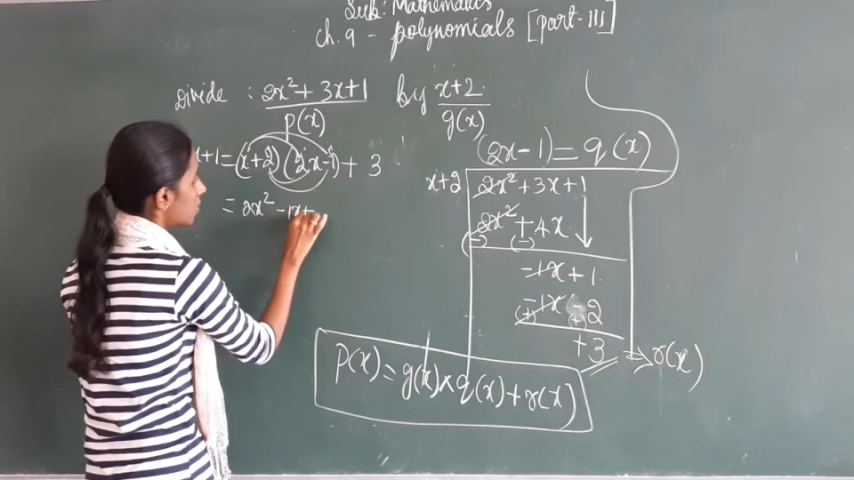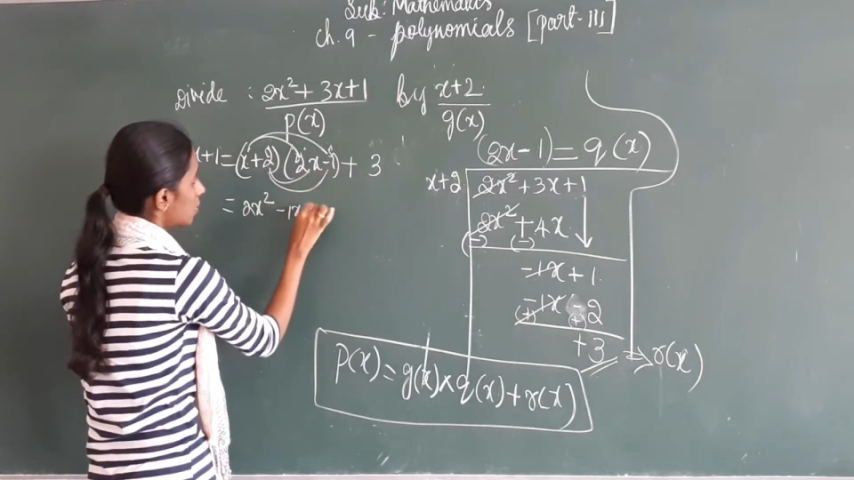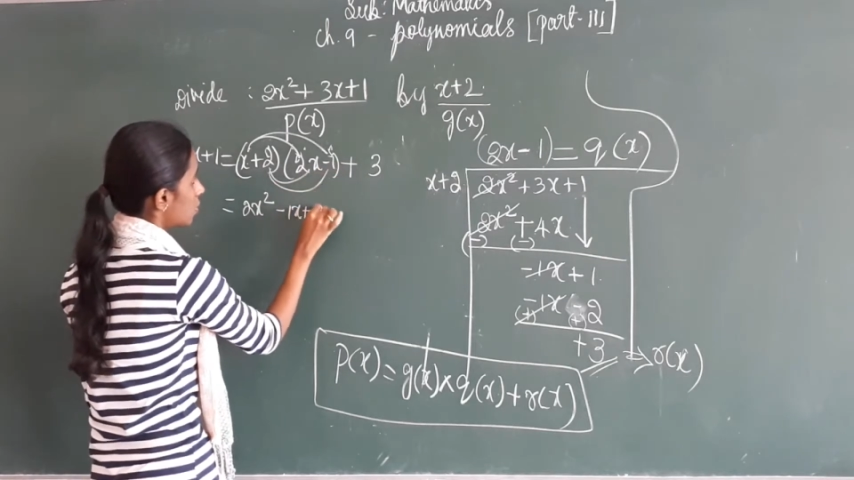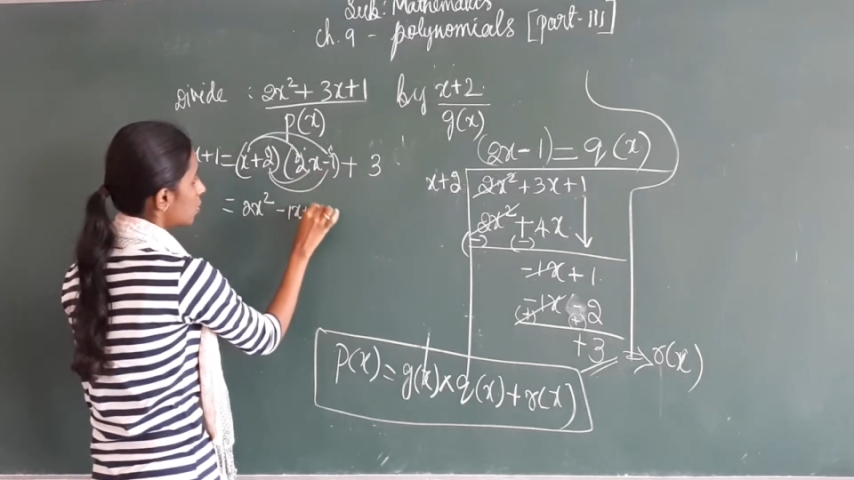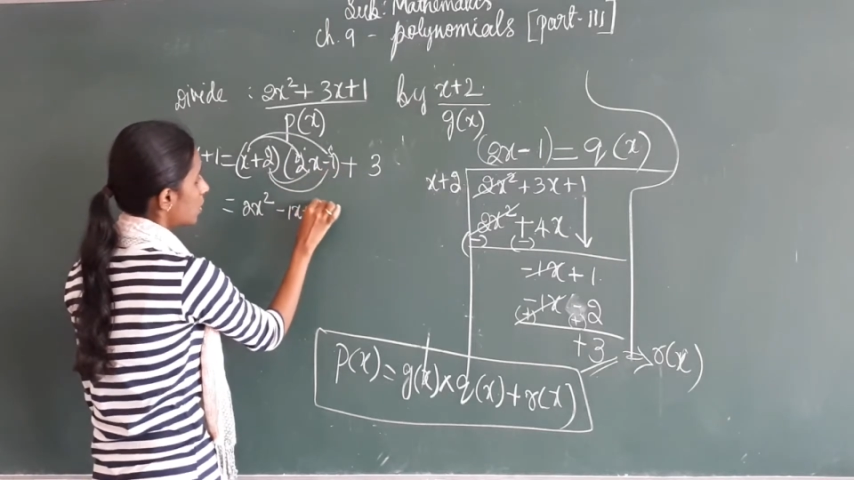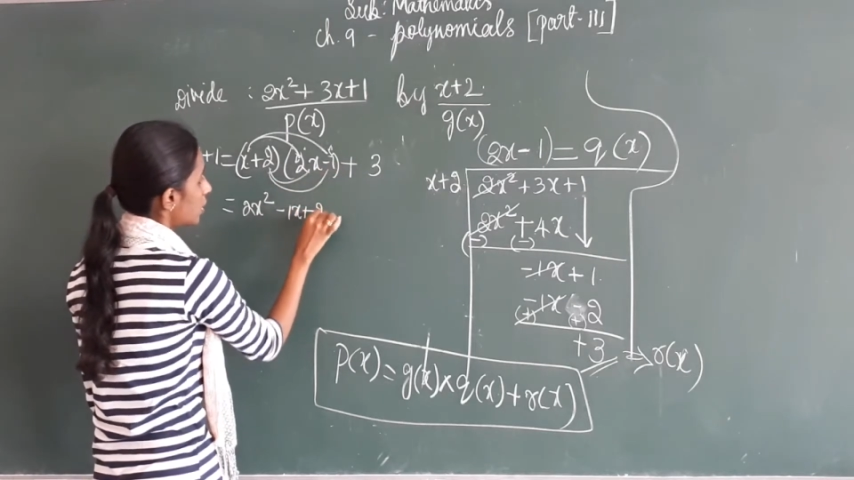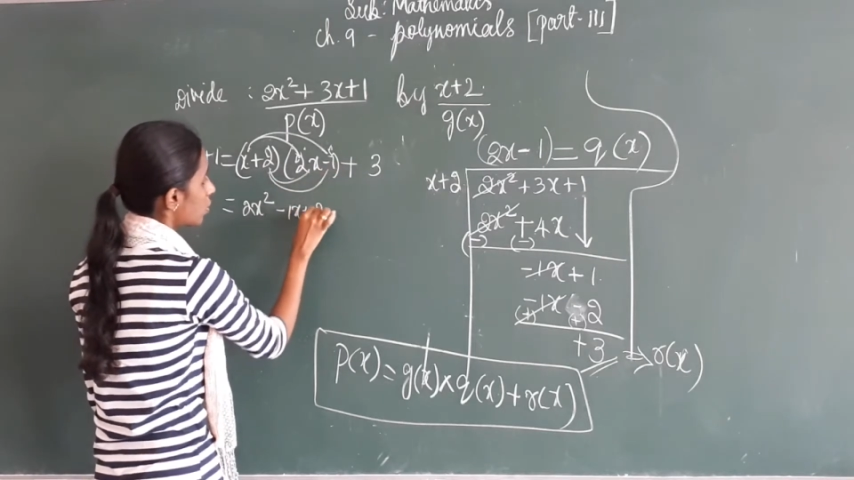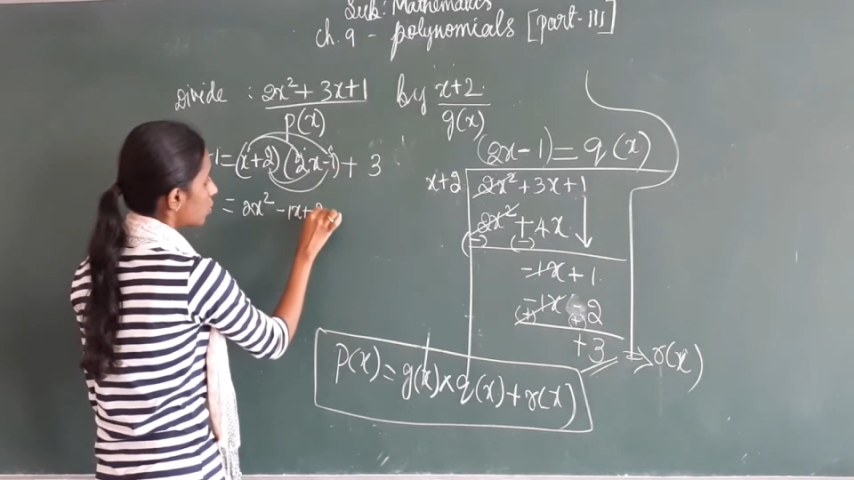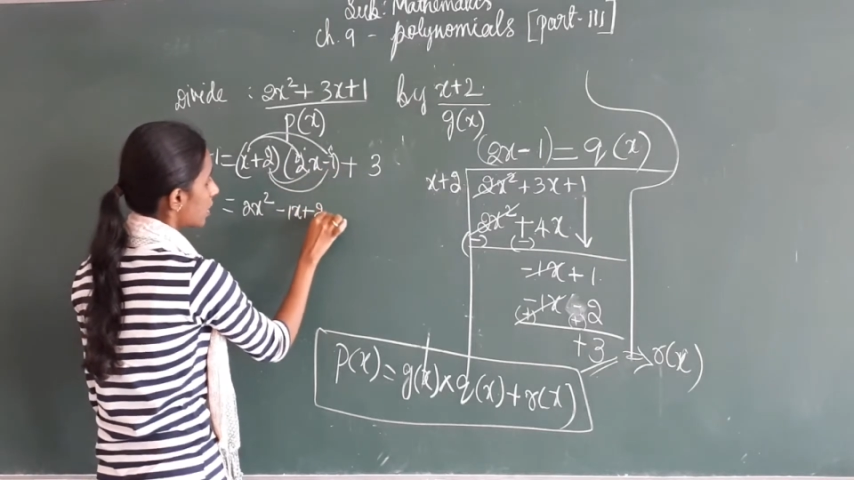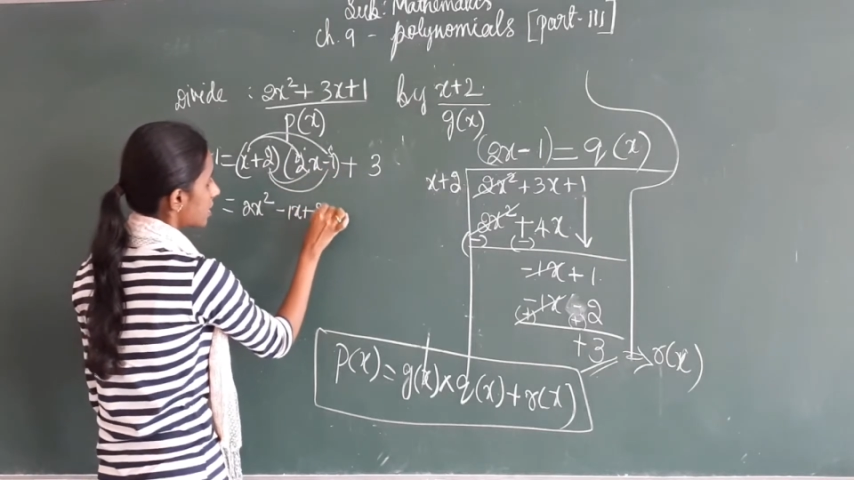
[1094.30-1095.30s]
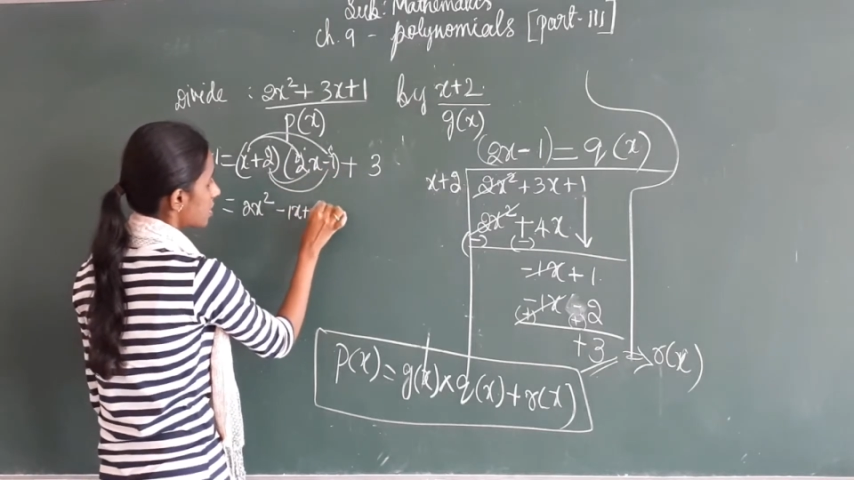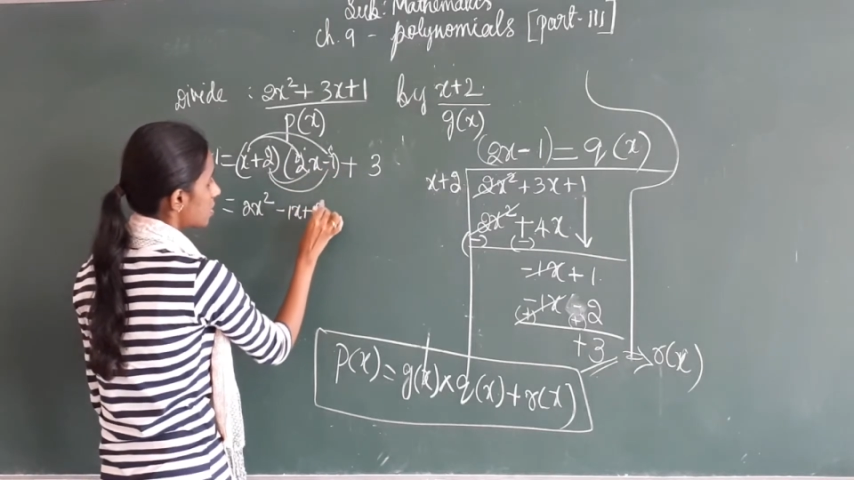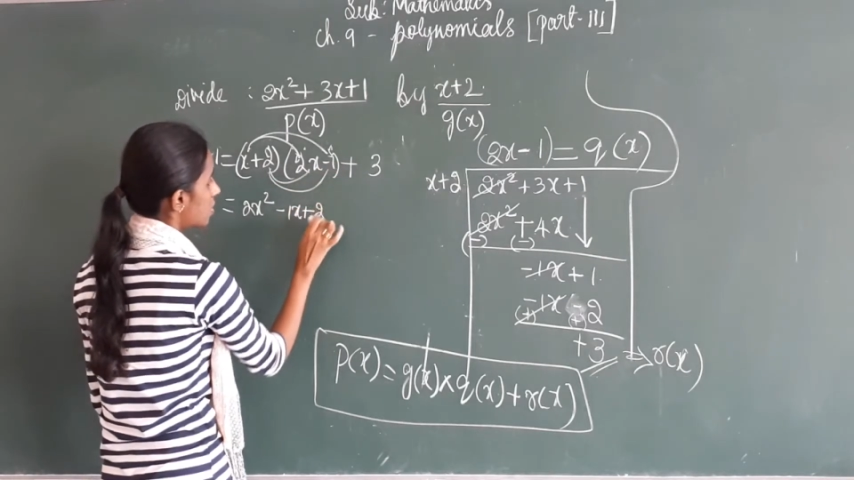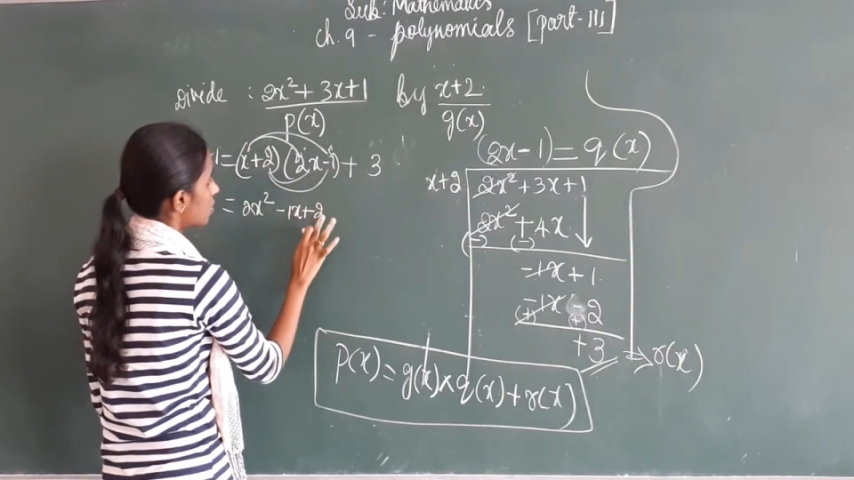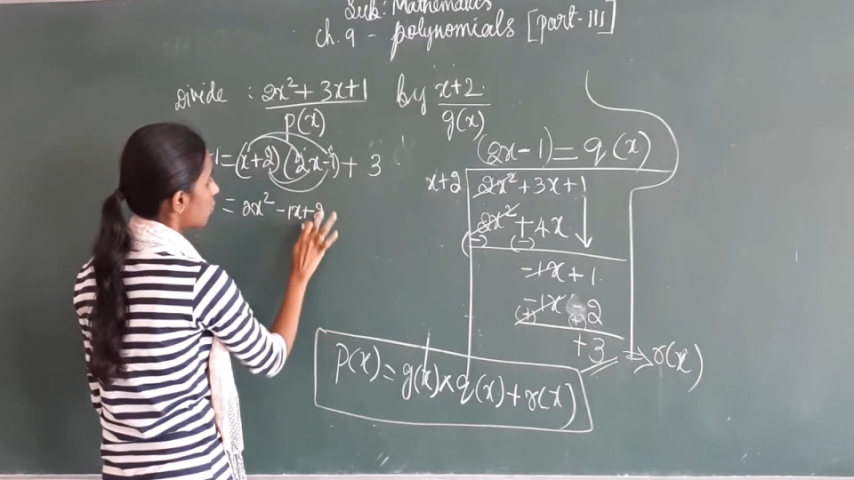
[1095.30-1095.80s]
2 into 2x is
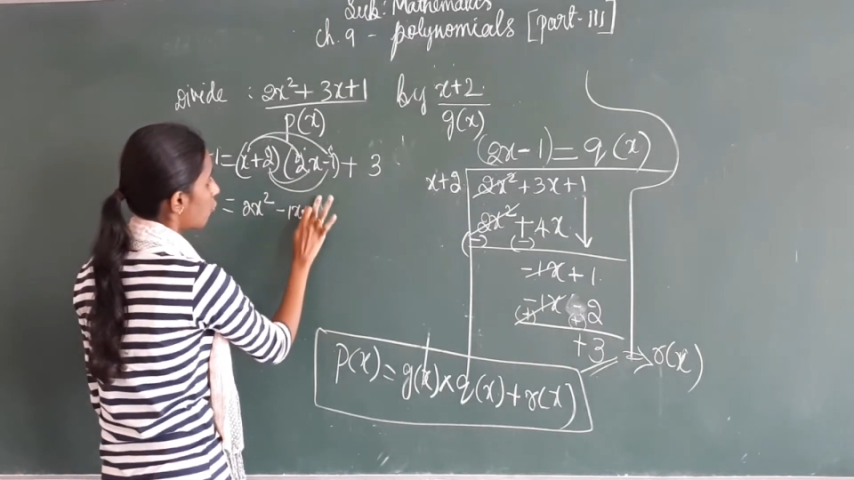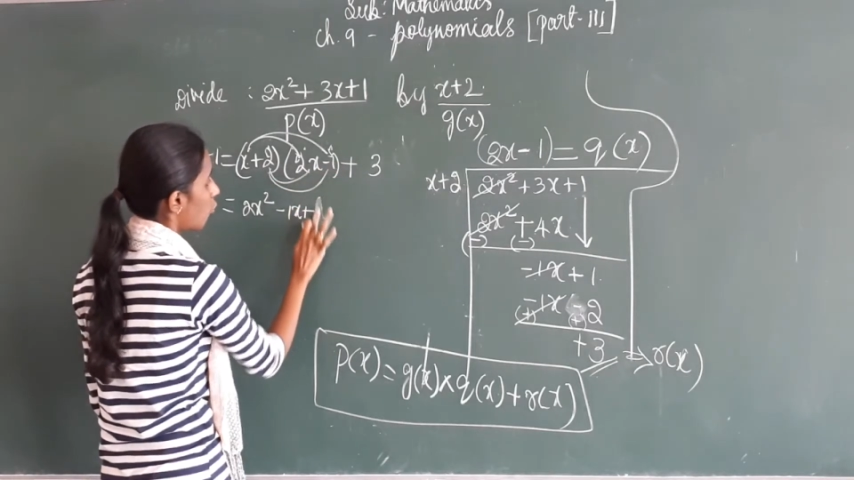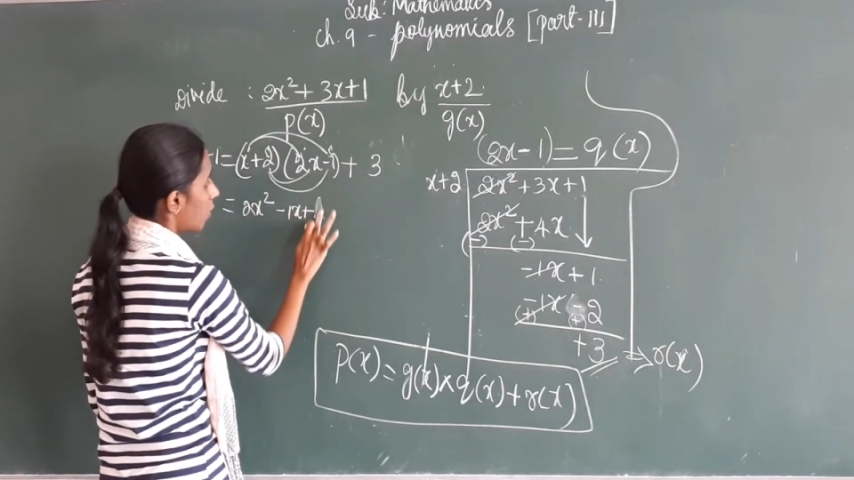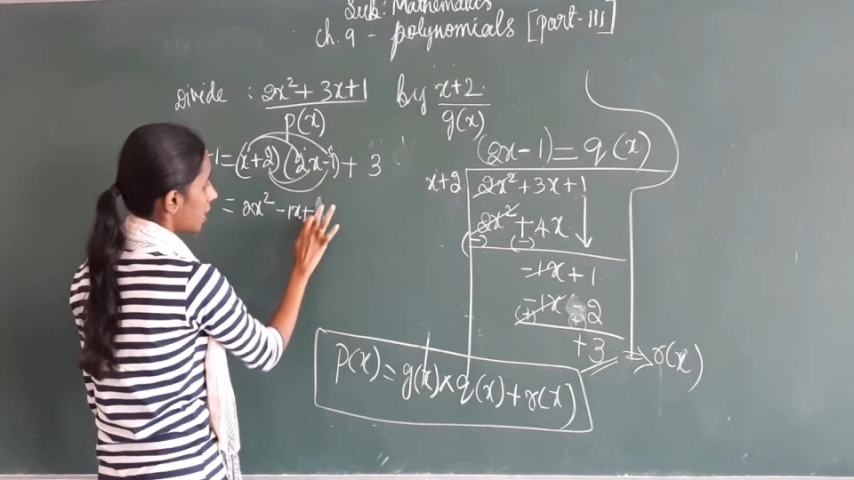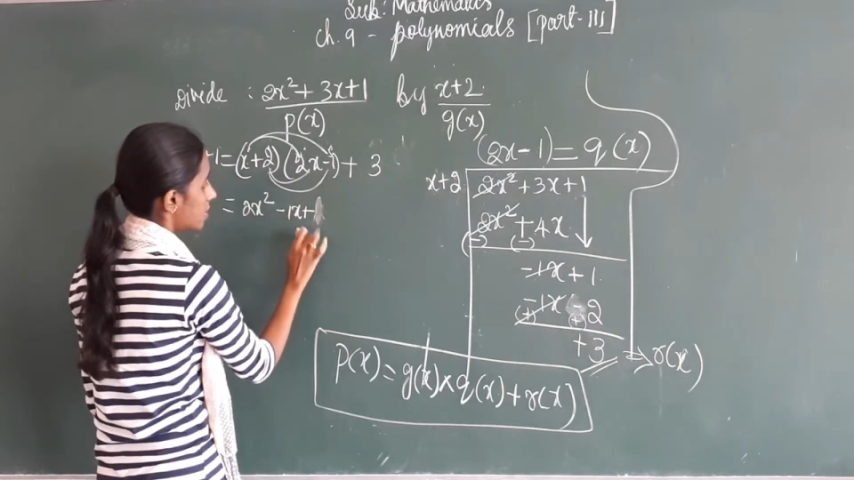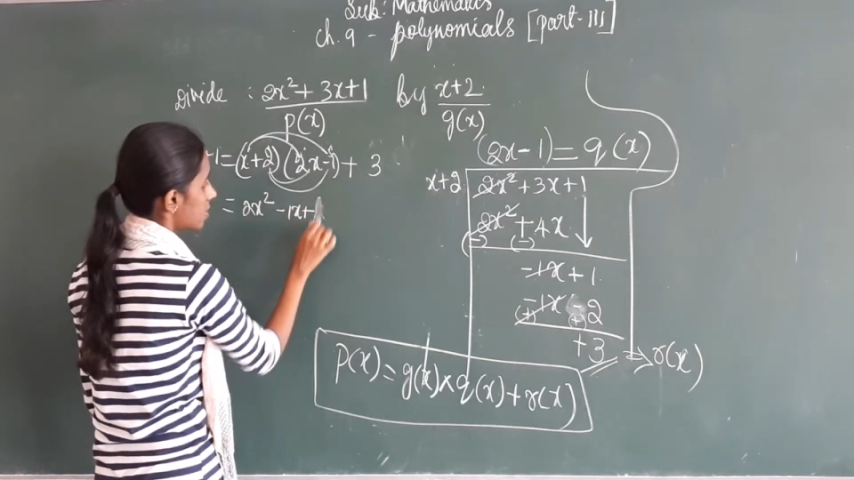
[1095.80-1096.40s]
4x.